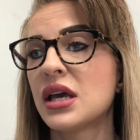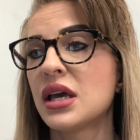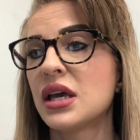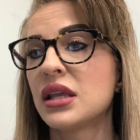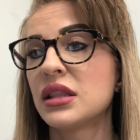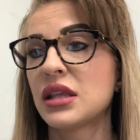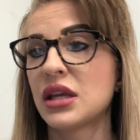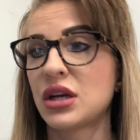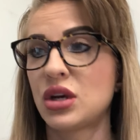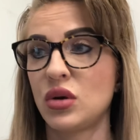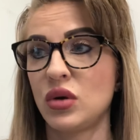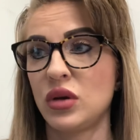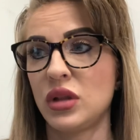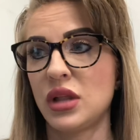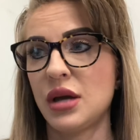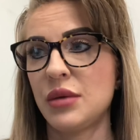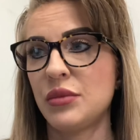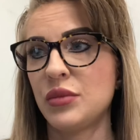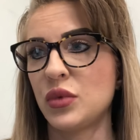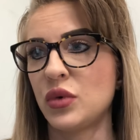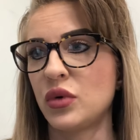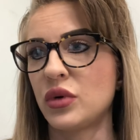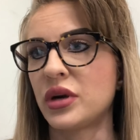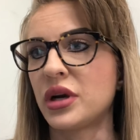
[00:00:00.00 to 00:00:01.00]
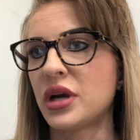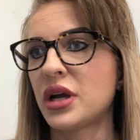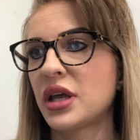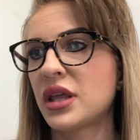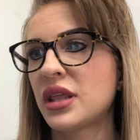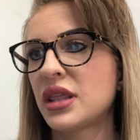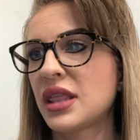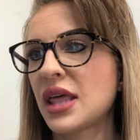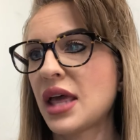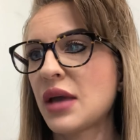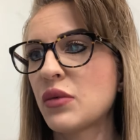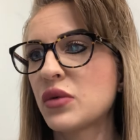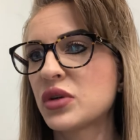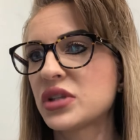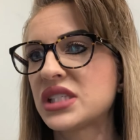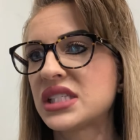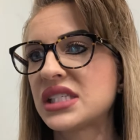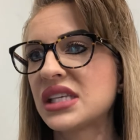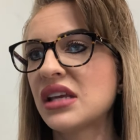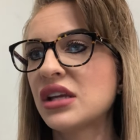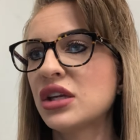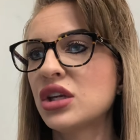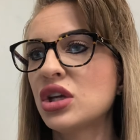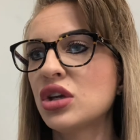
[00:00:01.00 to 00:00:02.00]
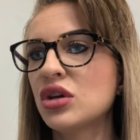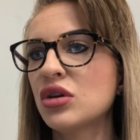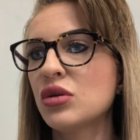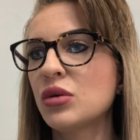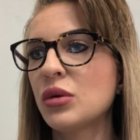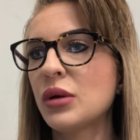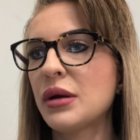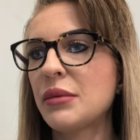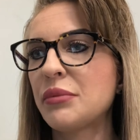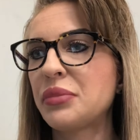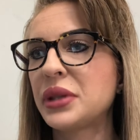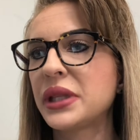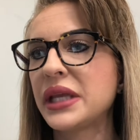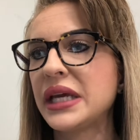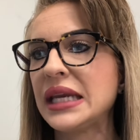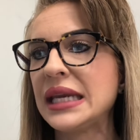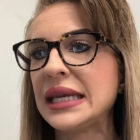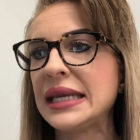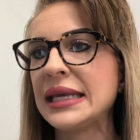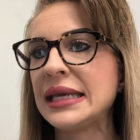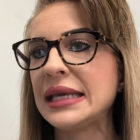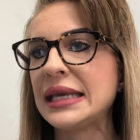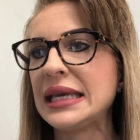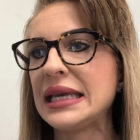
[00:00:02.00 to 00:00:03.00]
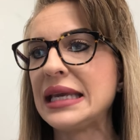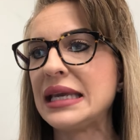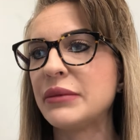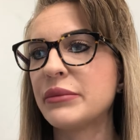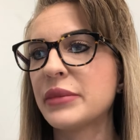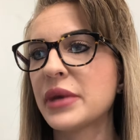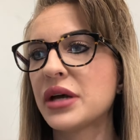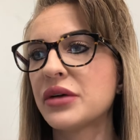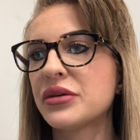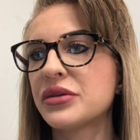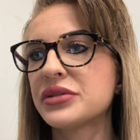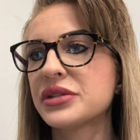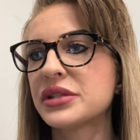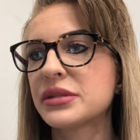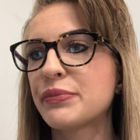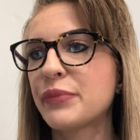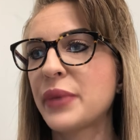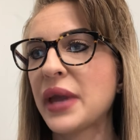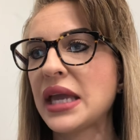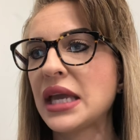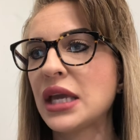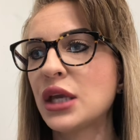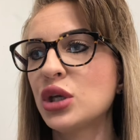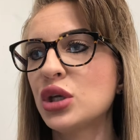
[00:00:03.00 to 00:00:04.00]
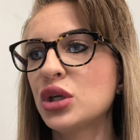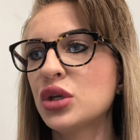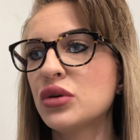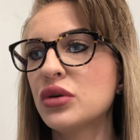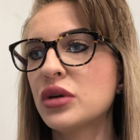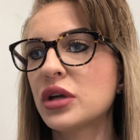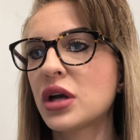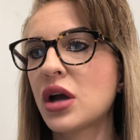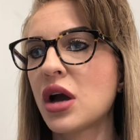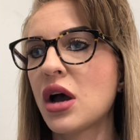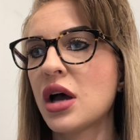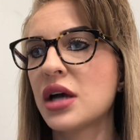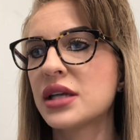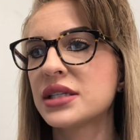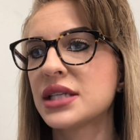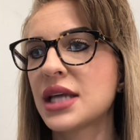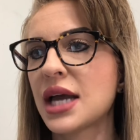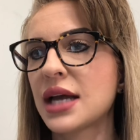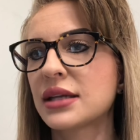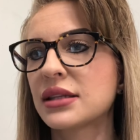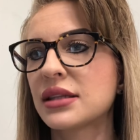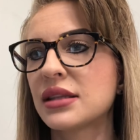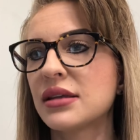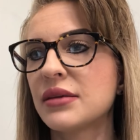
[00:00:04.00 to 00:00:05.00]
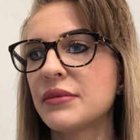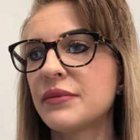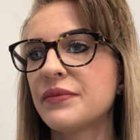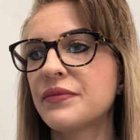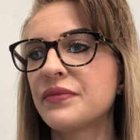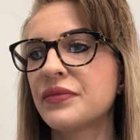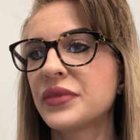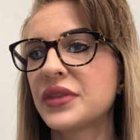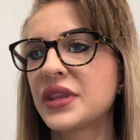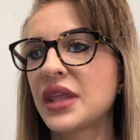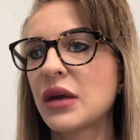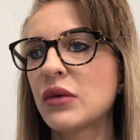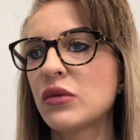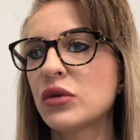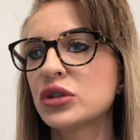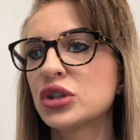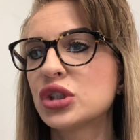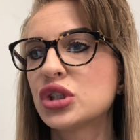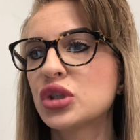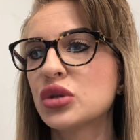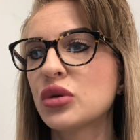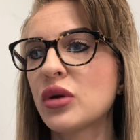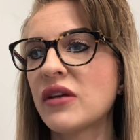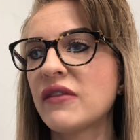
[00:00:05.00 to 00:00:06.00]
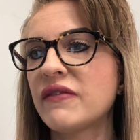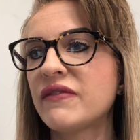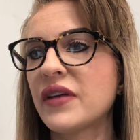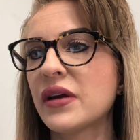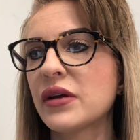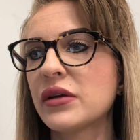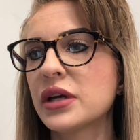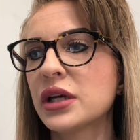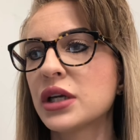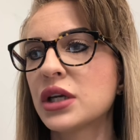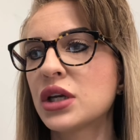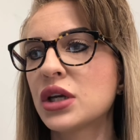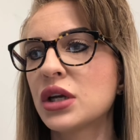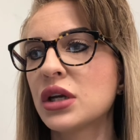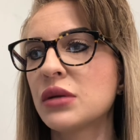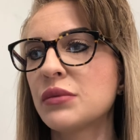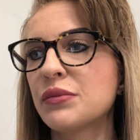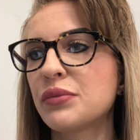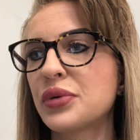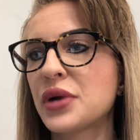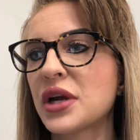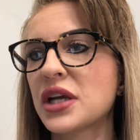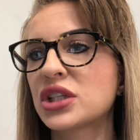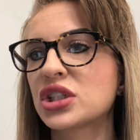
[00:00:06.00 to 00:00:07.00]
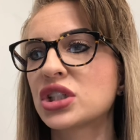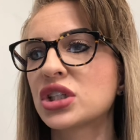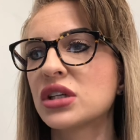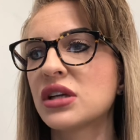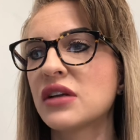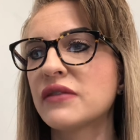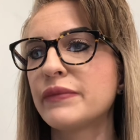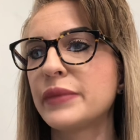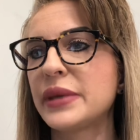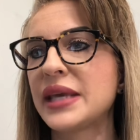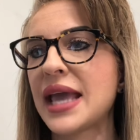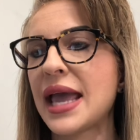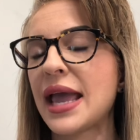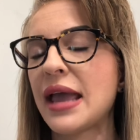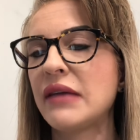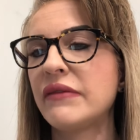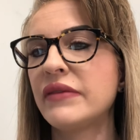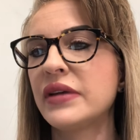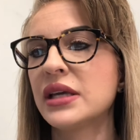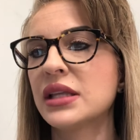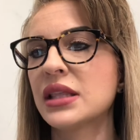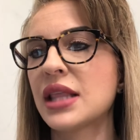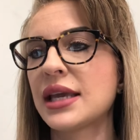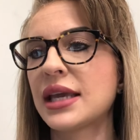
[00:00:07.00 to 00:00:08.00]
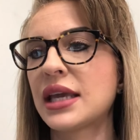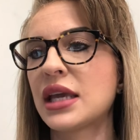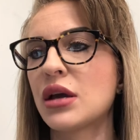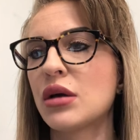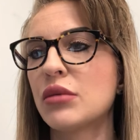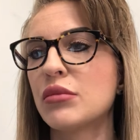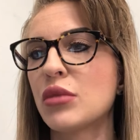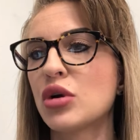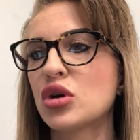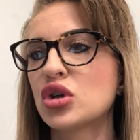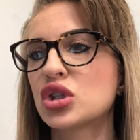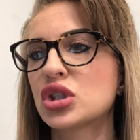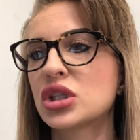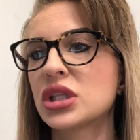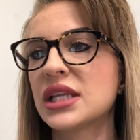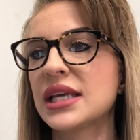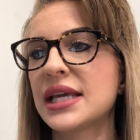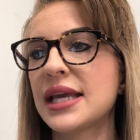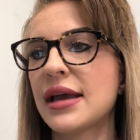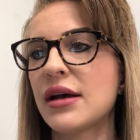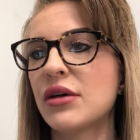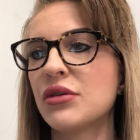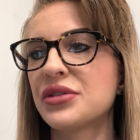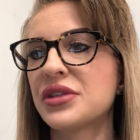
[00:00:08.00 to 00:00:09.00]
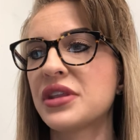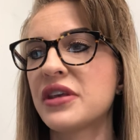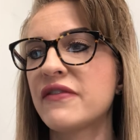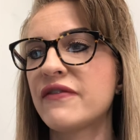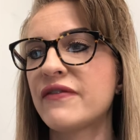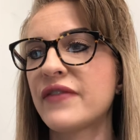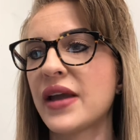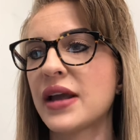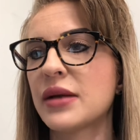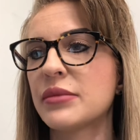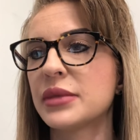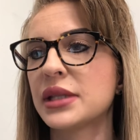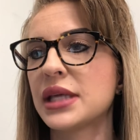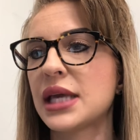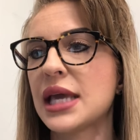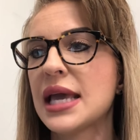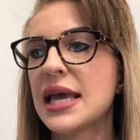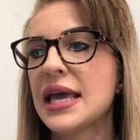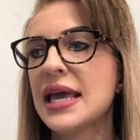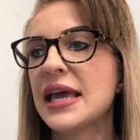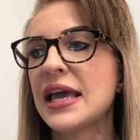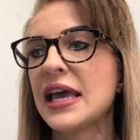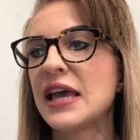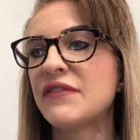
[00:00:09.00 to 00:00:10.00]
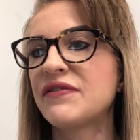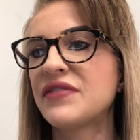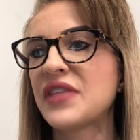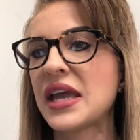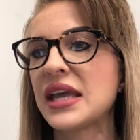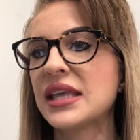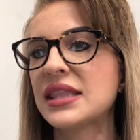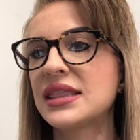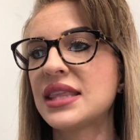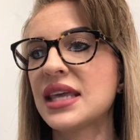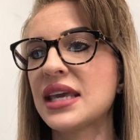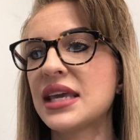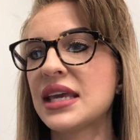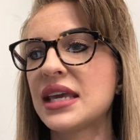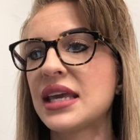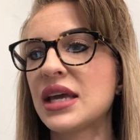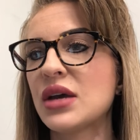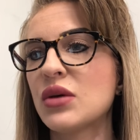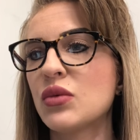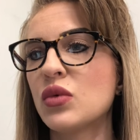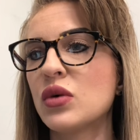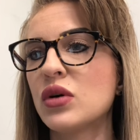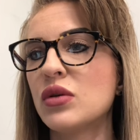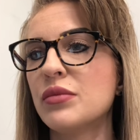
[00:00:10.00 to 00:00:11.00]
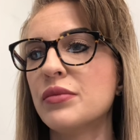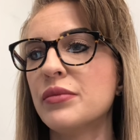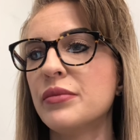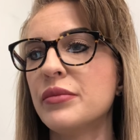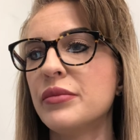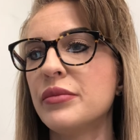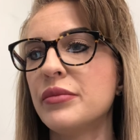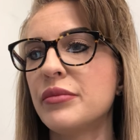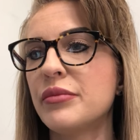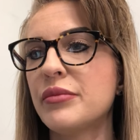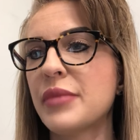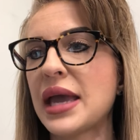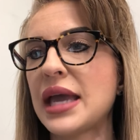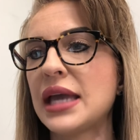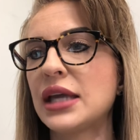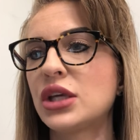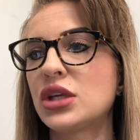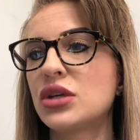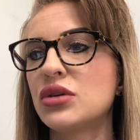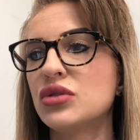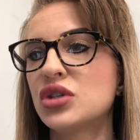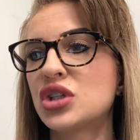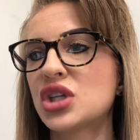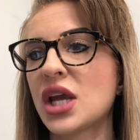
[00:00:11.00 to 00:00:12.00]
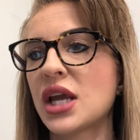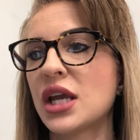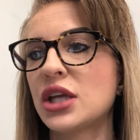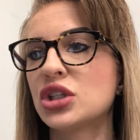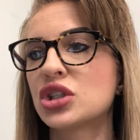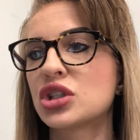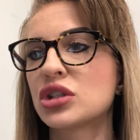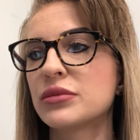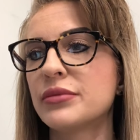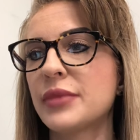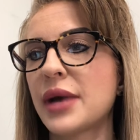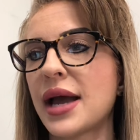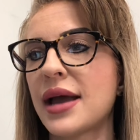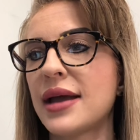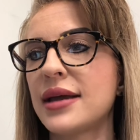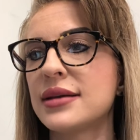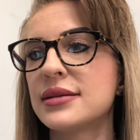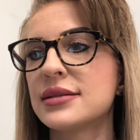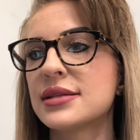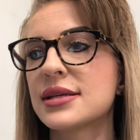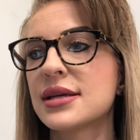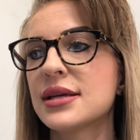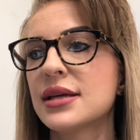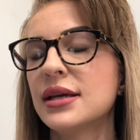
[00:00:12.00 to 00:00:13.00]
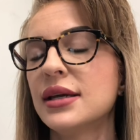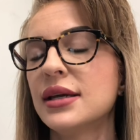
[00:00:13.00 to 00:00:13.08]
They do a lot more. They will send you pleading emails, begging you to contact them. They will do a very good impression of behaving like an emotionally healthy family if they think it will make you change your mind.